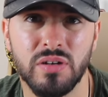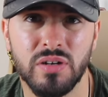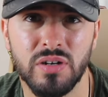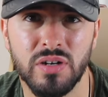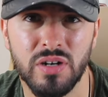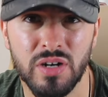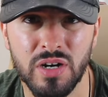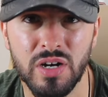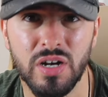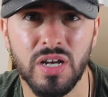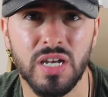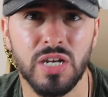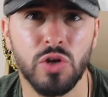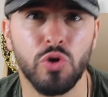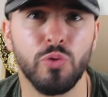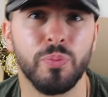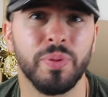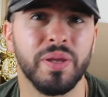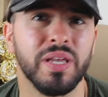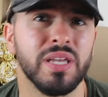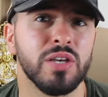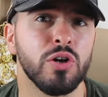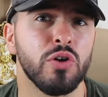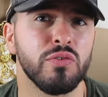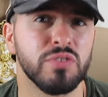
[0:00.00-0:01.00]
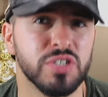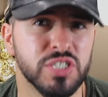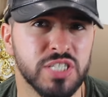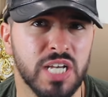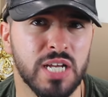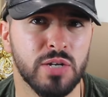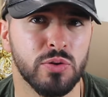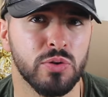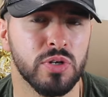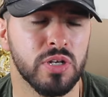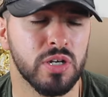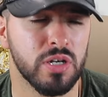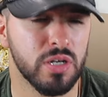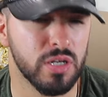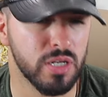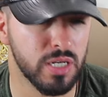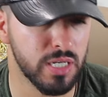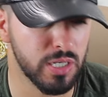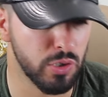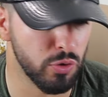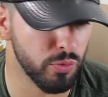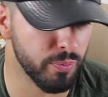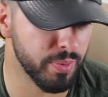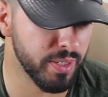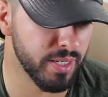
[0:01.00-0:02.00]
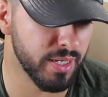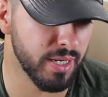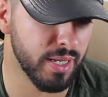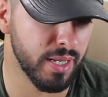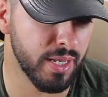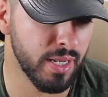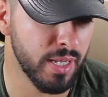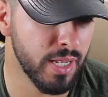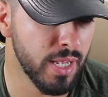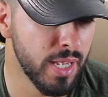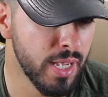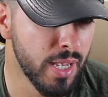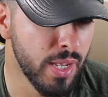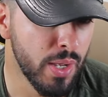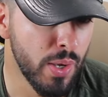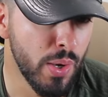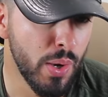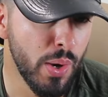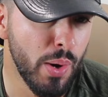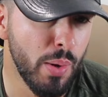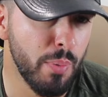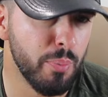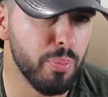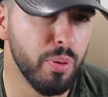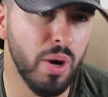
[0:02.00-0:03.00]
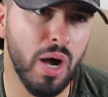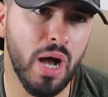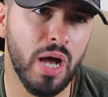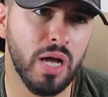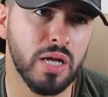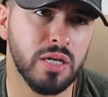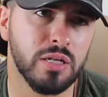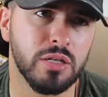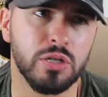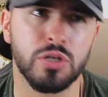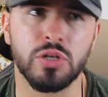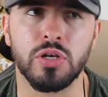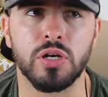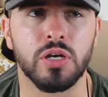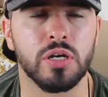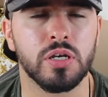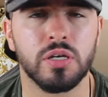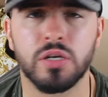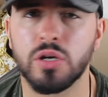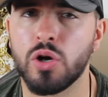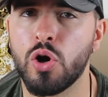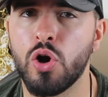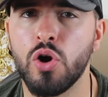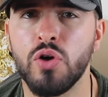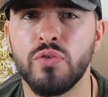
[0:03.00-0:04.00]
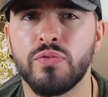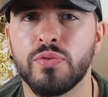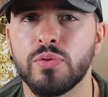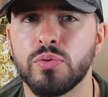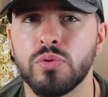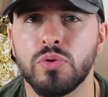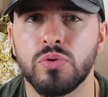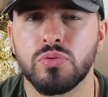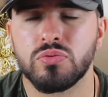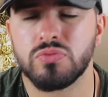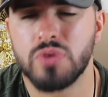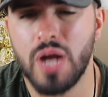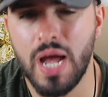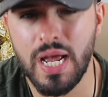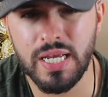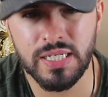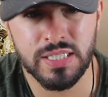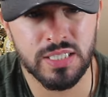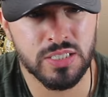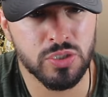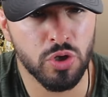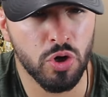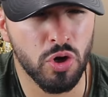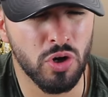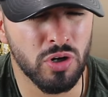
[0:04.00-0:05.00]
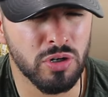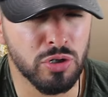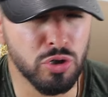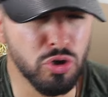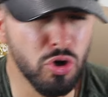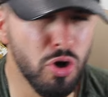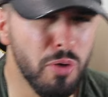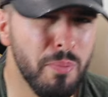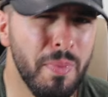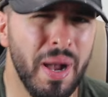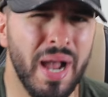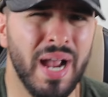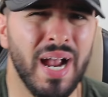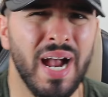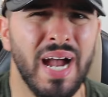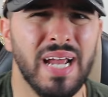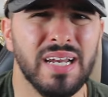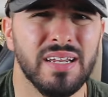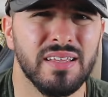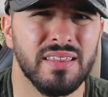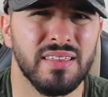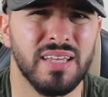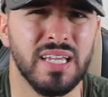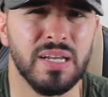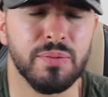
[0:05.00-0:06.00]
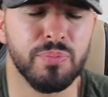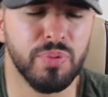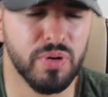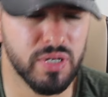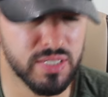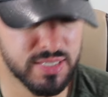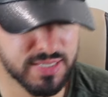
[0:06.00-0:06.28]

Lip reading: her a little bit, he overshadowed her a little bit there. But look, overall, nice song. Not my kind of thing per